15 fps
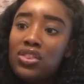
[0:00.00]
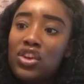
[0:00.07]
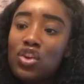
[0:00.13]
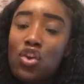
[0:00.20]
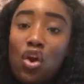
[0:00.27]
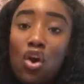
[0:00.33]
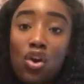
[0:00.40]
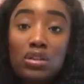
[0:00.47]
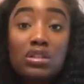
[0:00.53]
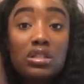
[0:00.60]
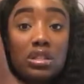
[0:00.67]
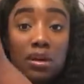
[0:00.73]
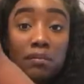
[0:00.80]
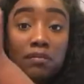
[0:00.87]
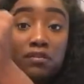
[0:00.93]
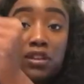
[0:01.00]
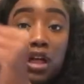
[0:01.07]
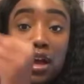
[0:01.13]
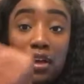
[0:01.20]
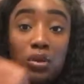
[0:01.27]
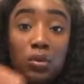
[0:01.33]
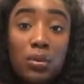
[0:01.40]
there are some
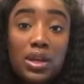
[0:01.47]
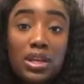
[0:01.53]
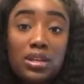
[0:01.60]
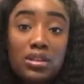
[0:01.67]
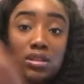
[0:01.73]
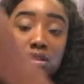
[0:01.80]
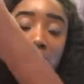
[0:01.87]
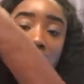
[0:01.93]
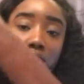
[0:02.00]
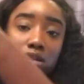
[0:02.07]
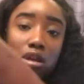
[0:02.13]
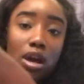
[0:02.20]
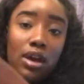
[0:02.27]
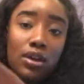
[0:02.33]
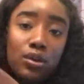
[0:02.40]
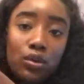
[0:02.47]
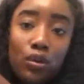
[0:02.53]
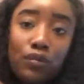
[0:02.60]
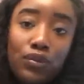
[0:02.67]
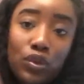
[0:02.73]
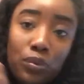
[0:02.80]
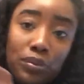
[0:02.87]
flyaways I don't
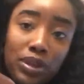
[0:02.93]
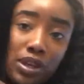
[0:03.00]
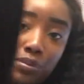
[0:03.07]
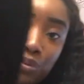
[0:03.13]
know if you'll be